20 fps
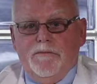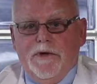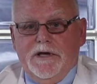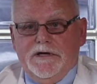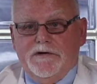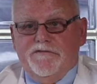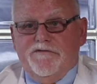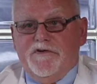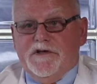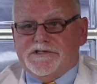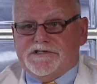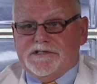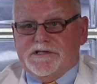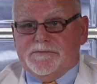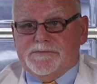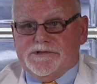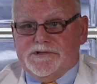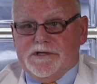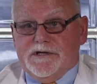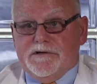manifest
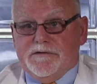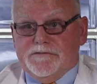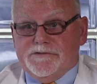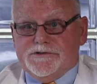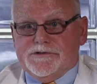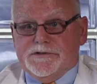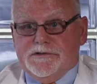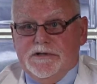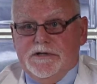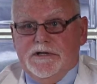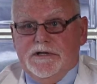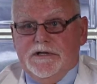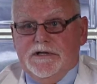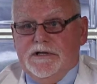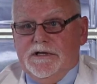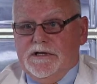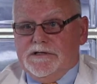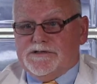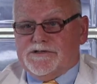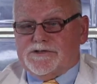themselves
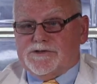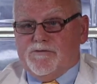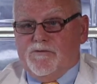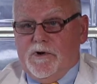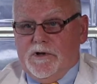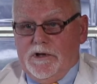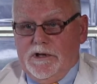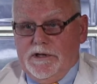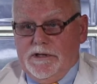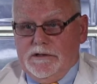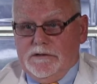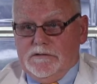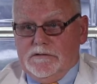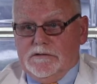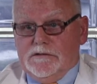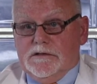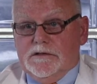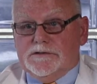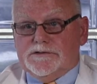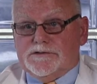as swelling
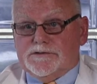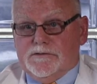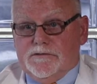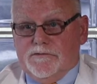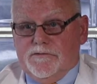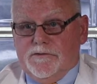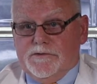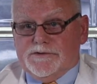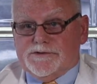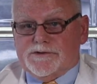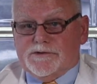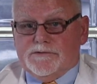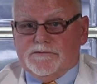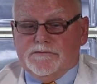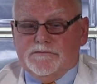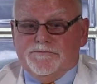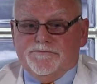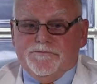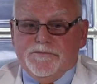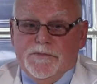and so forth. So
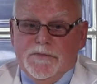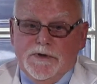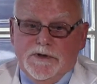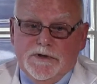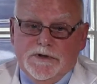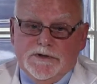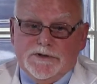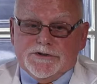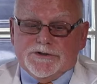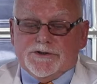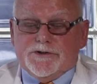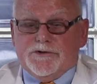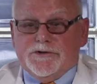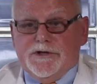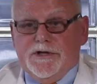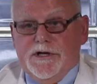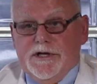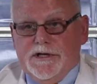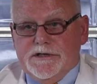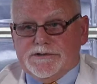
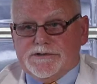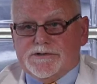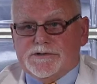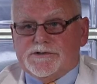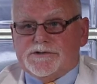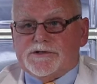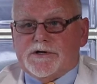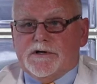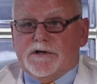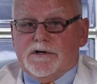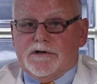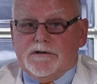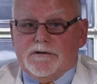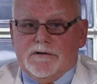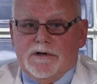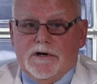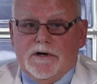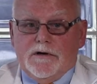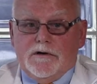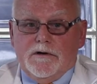certain cancers are
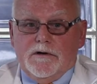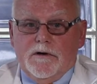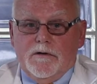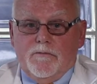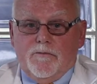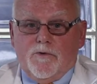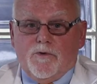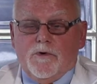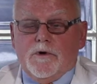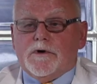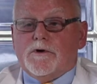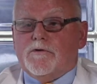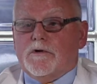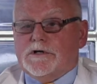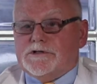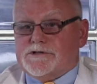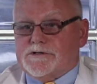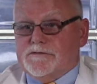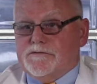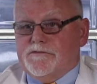more
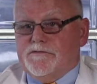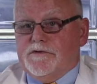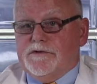aggressive